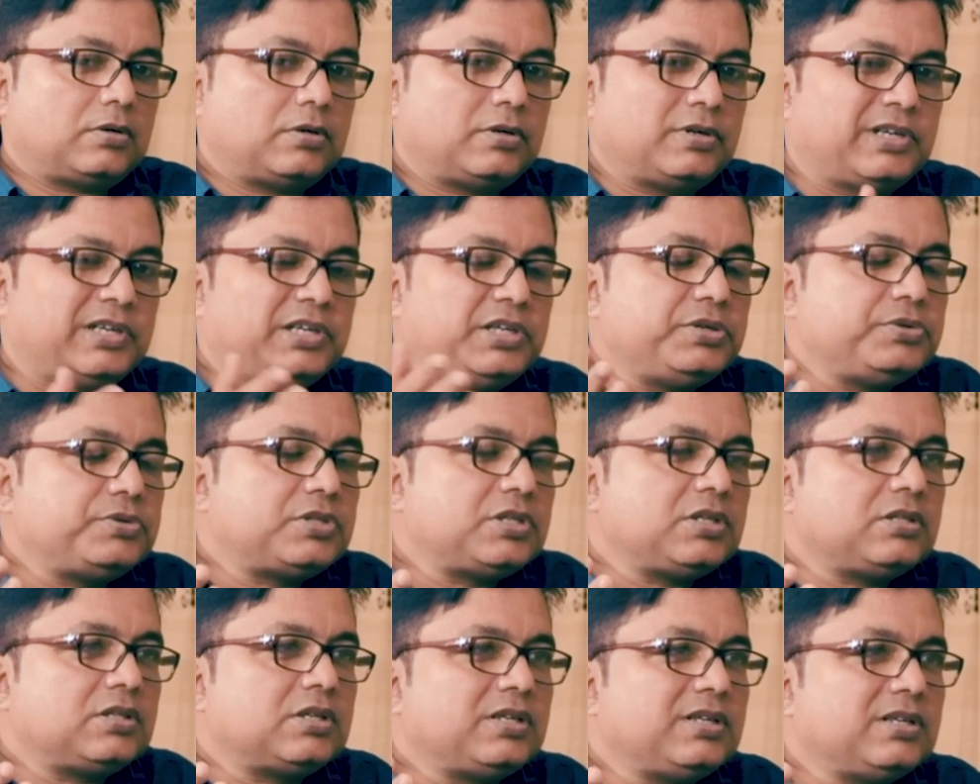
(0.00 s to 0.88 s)

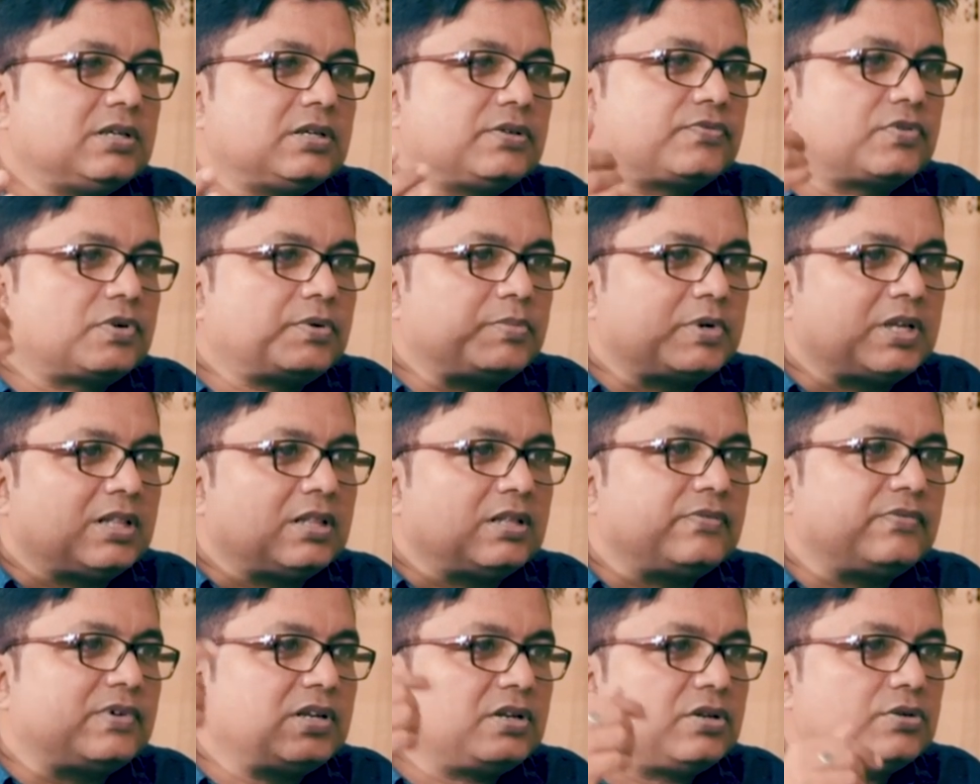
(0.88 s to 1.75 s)
reducing the year from
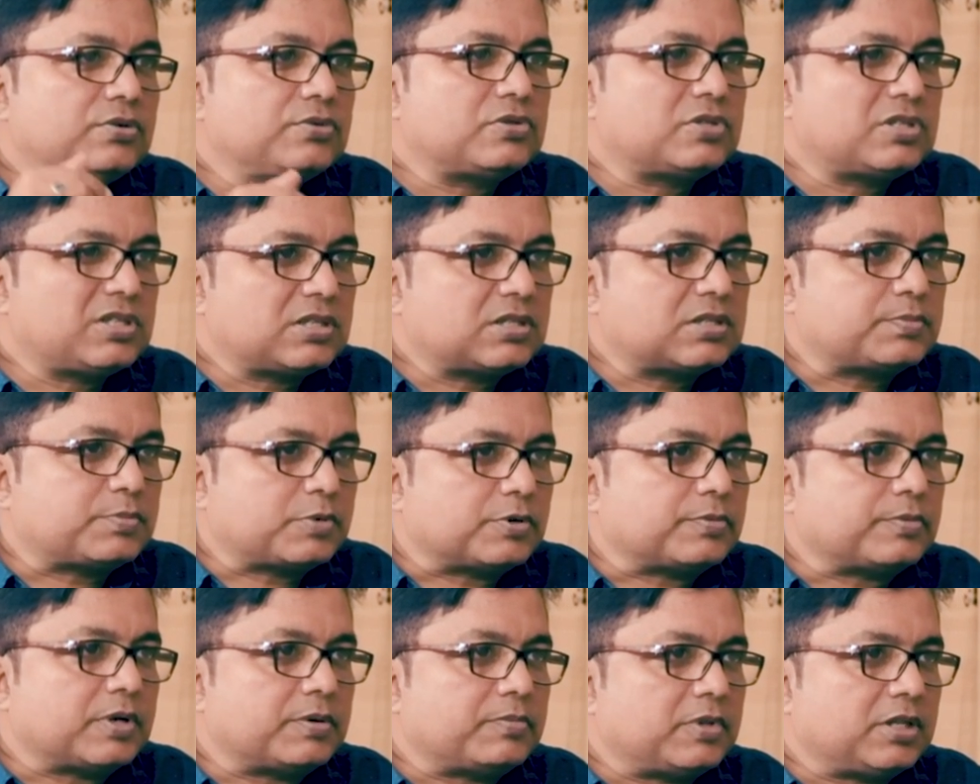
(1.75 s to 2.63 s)
11 to 6
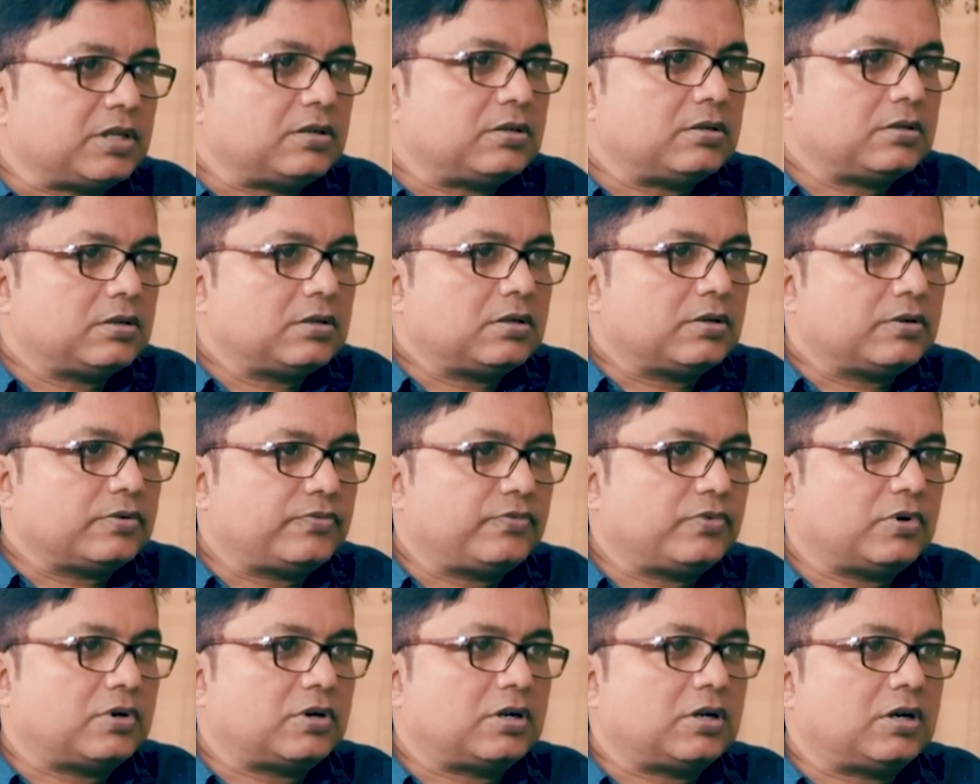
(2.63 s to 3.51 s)
probably
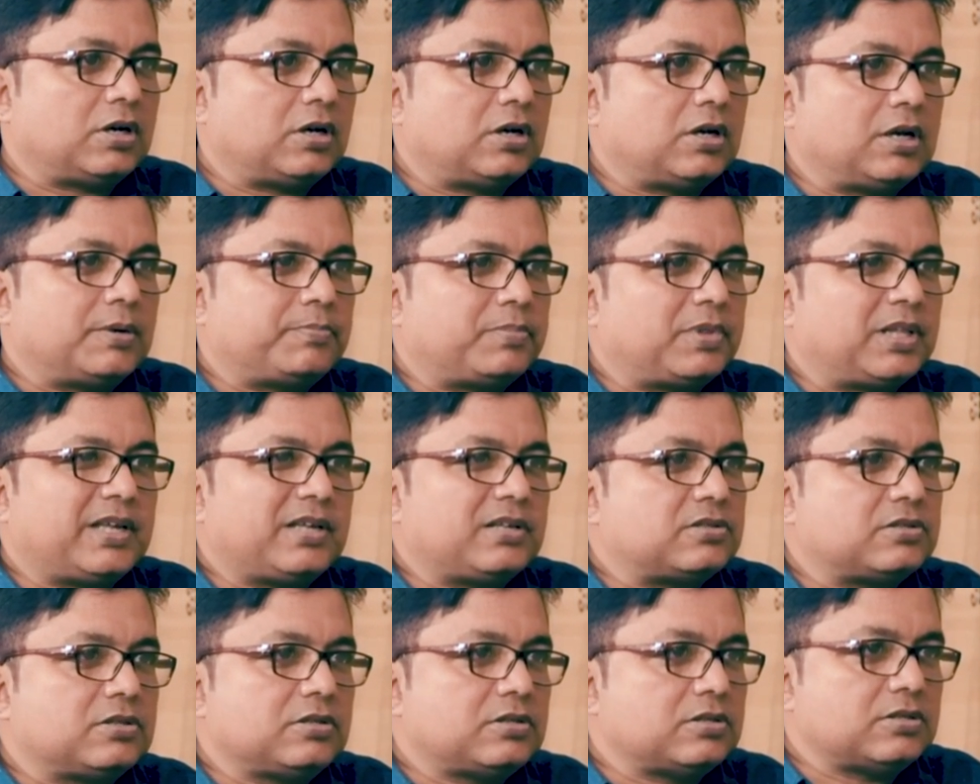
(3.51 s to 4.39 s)
for
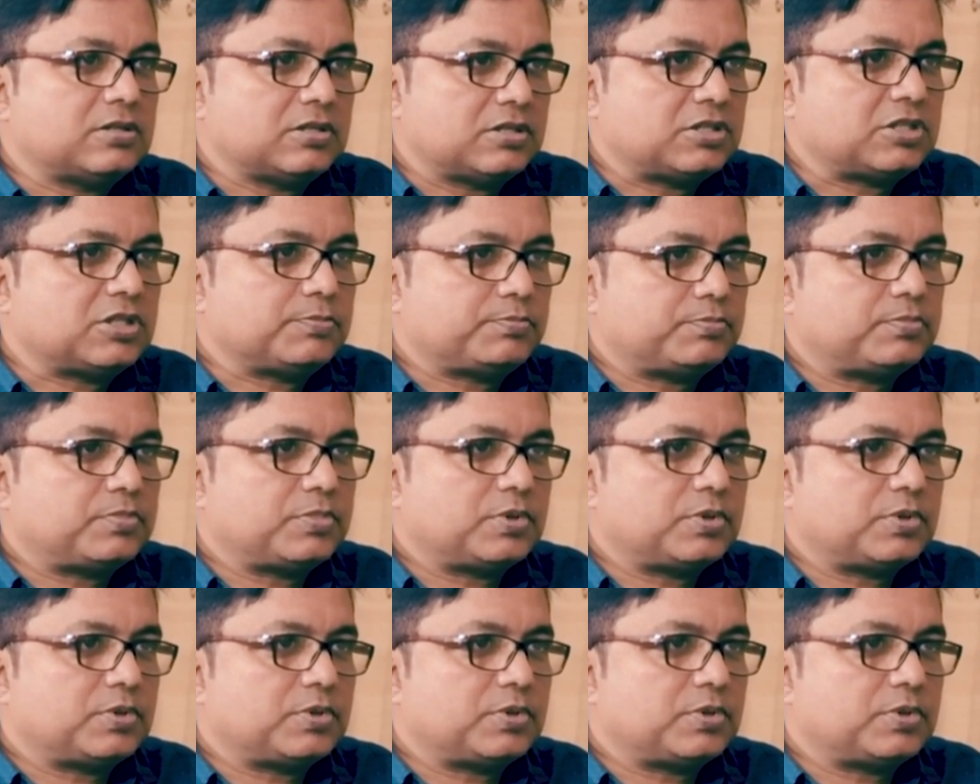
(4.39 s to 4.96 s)
applying citizenship.